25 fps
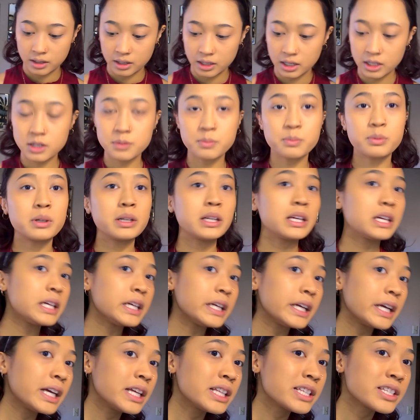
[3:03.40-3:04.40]

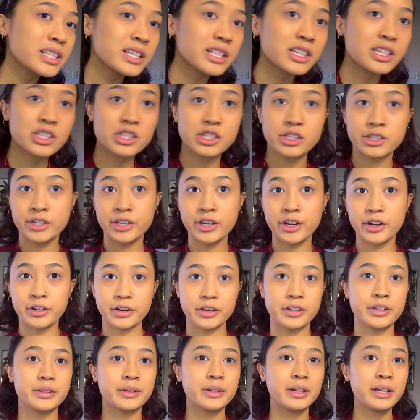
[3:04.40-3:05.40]
It's like
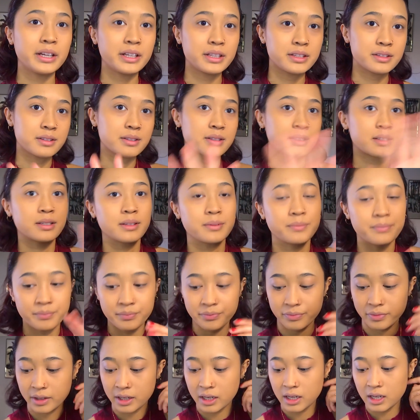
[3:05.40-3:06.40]
sheer. It's
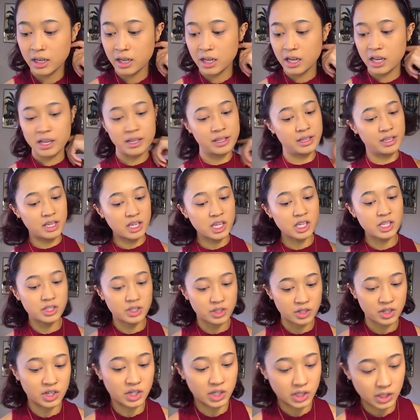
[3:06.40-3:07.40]

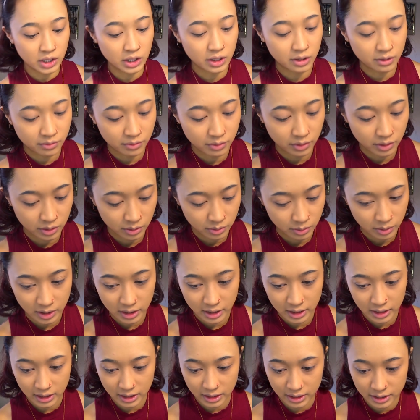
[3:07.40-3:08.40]
good for what
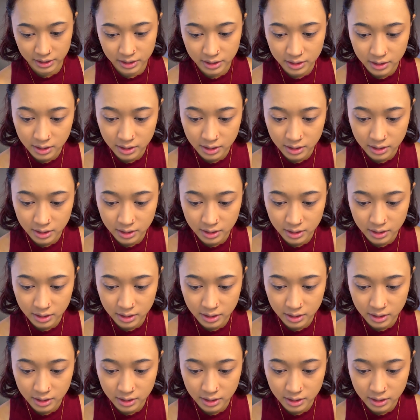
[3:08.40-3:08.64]
it is.